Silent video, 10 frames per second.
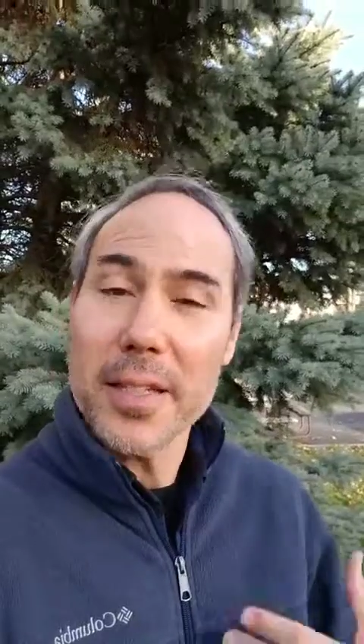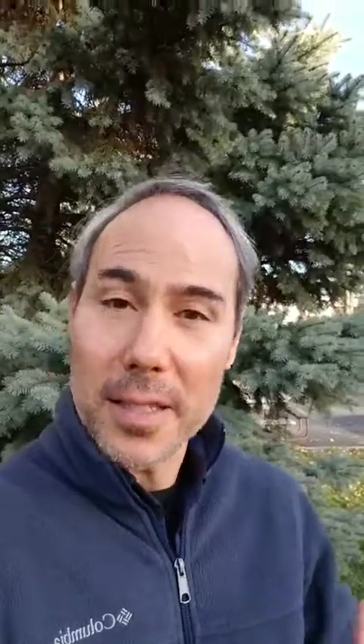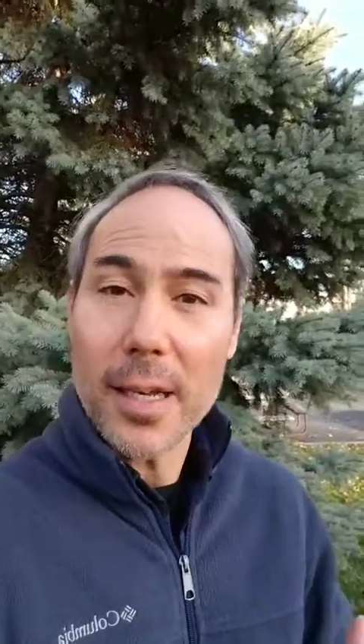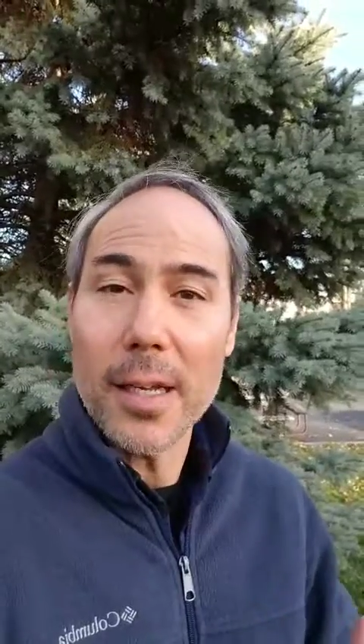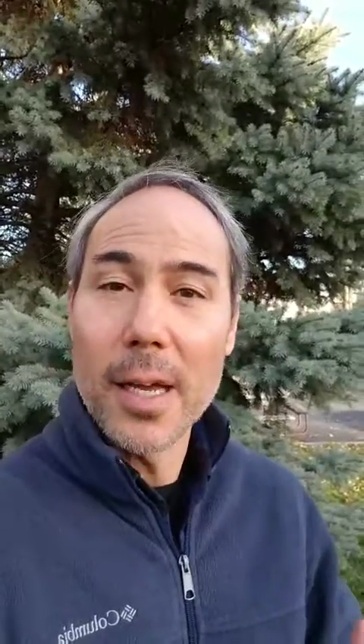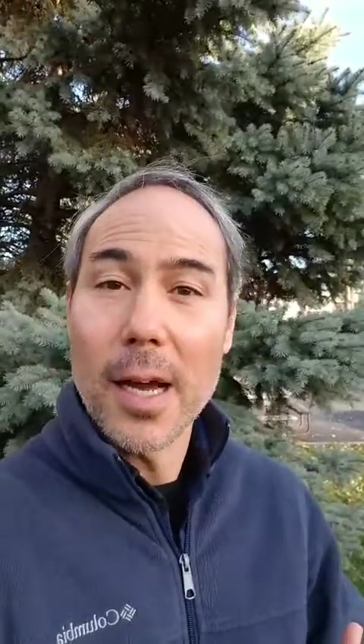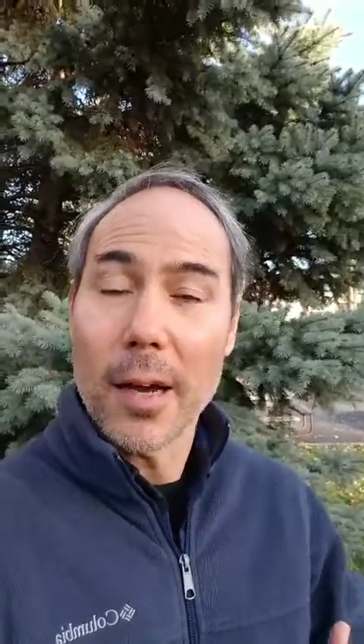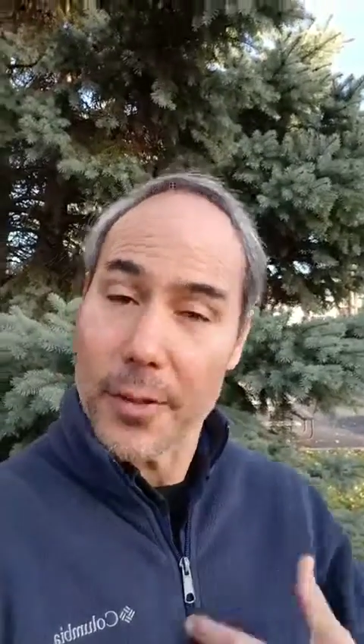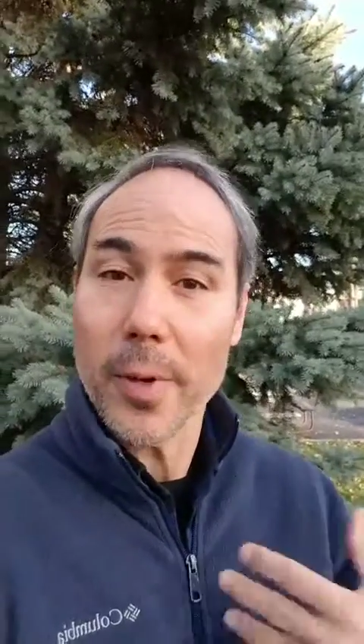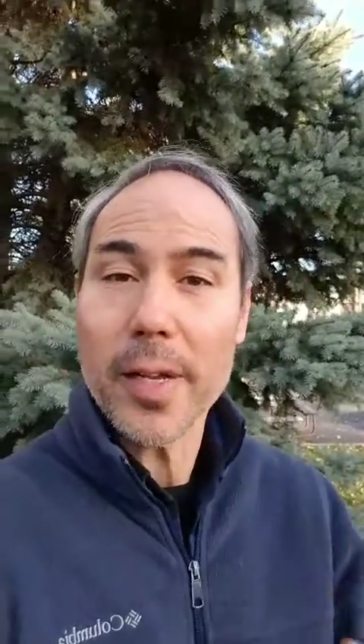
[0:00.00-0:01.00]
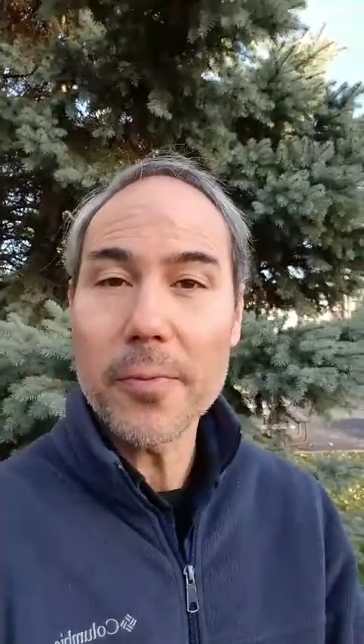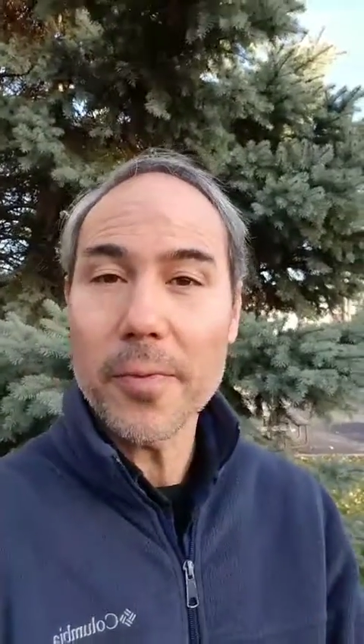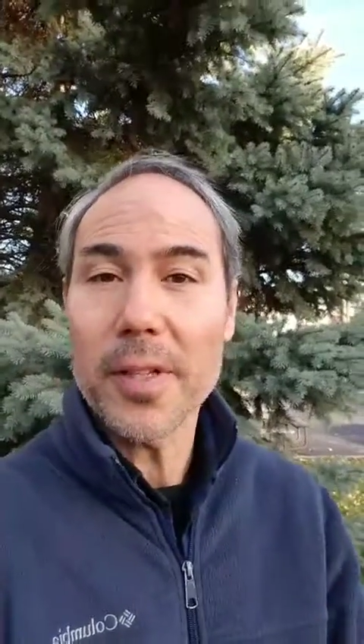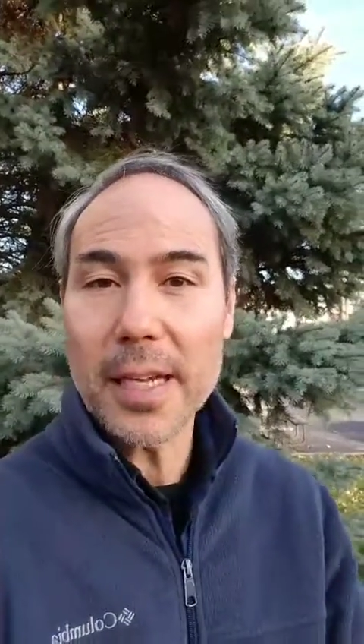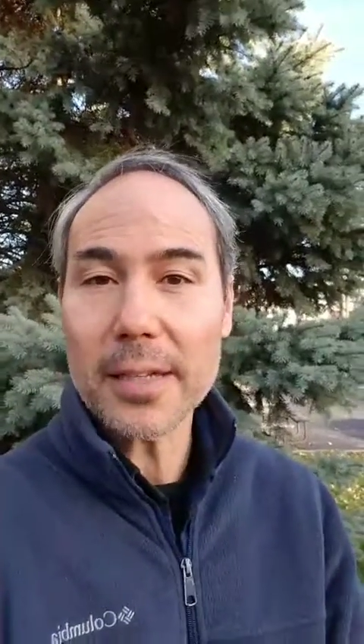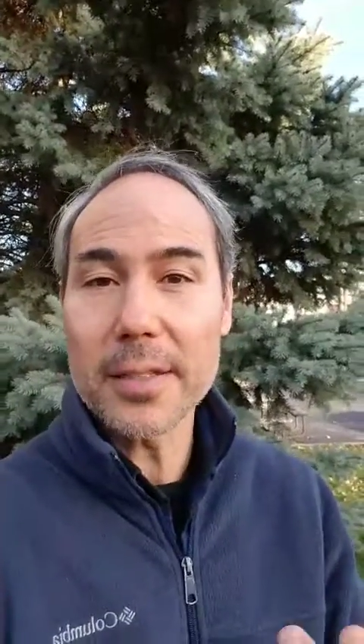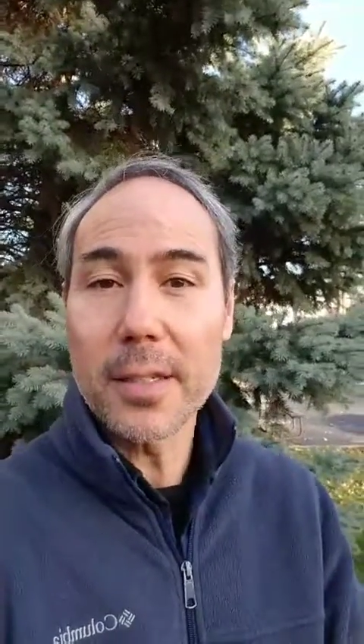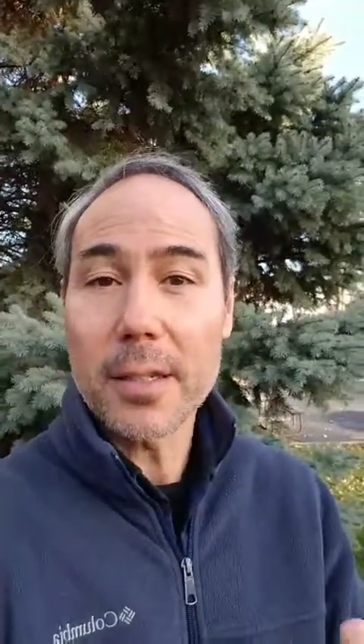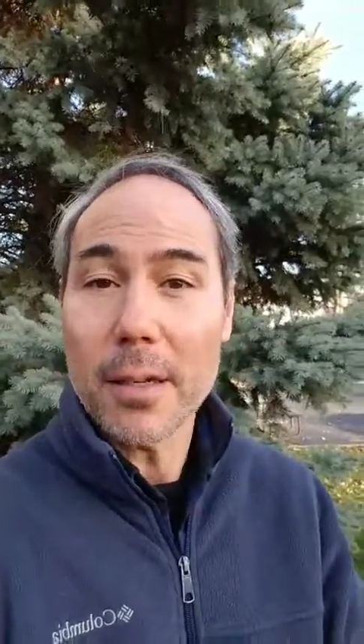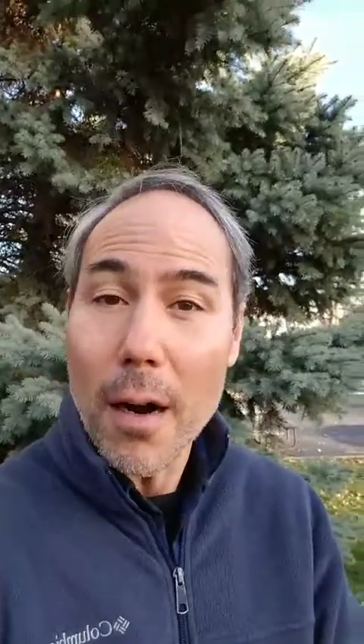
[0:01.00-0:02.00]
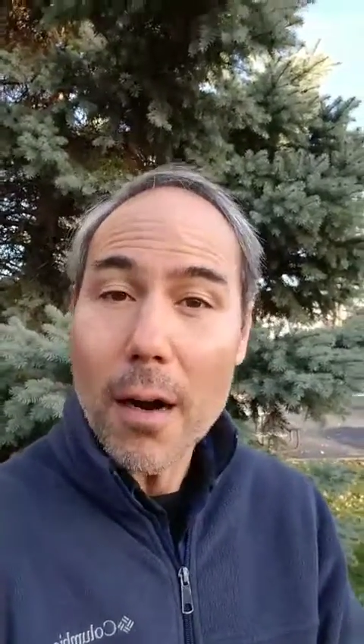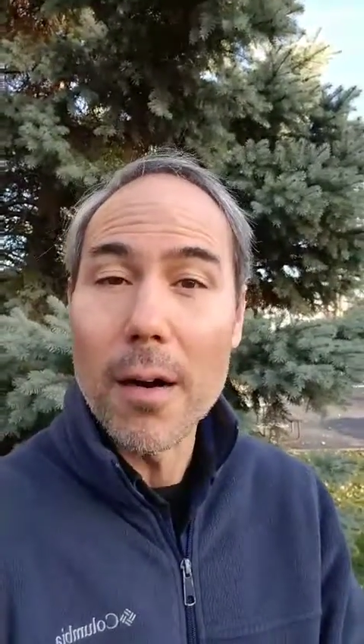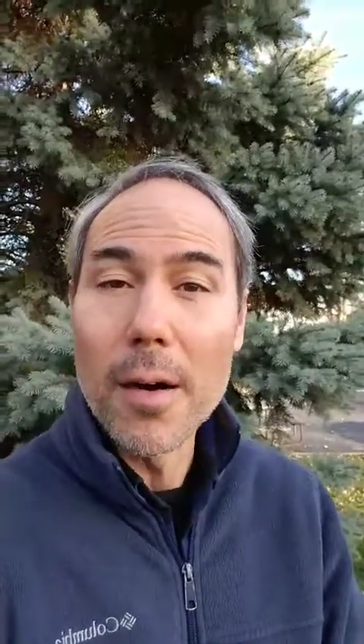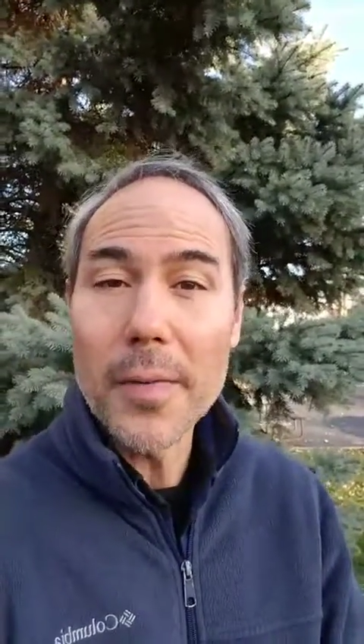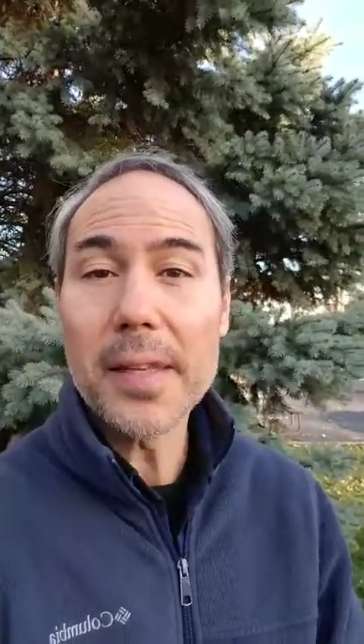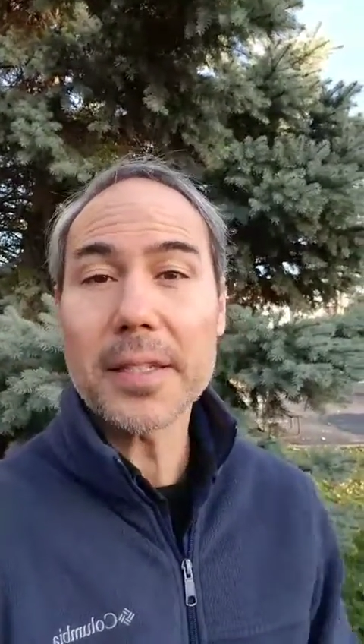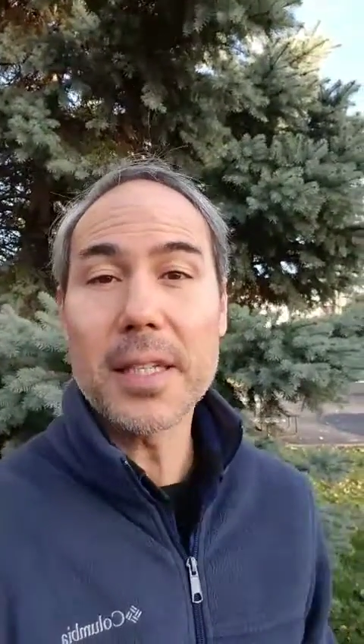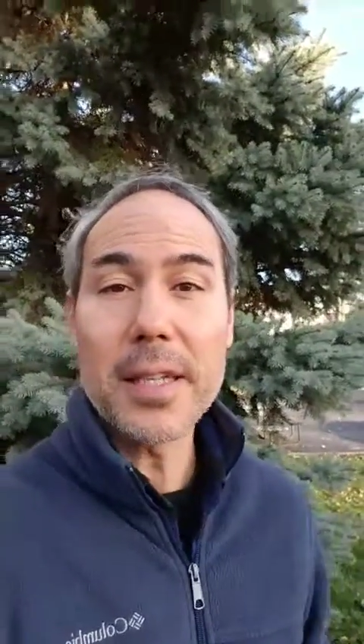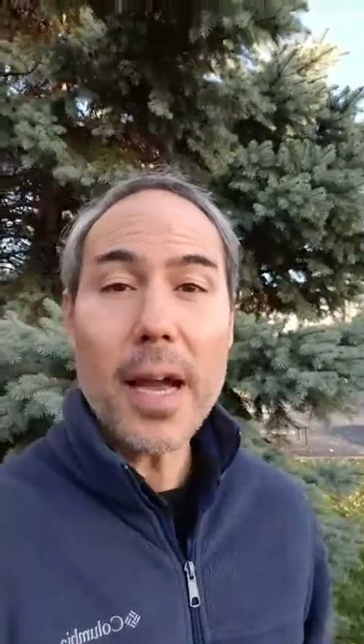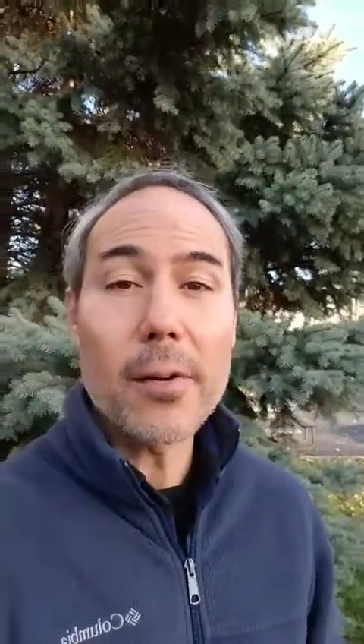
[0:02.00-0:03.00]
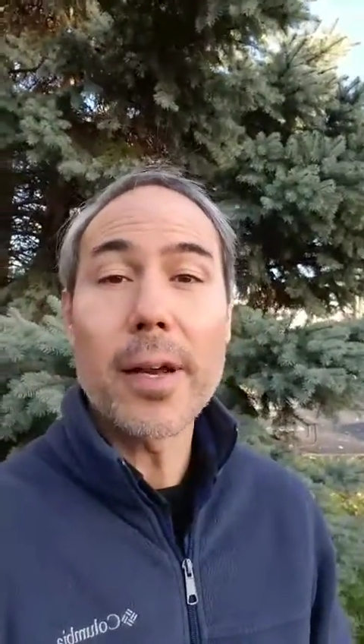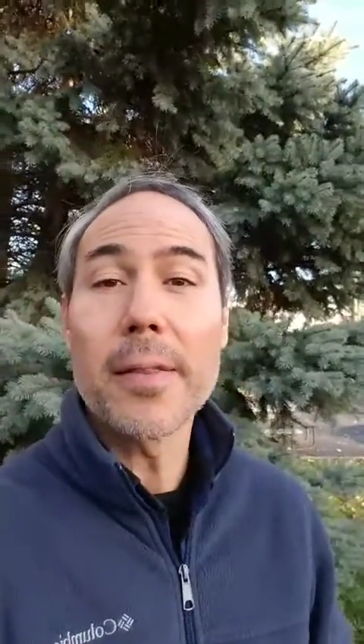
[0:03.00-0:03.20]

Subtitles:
Instead, I was ready for the next call, the next encounter.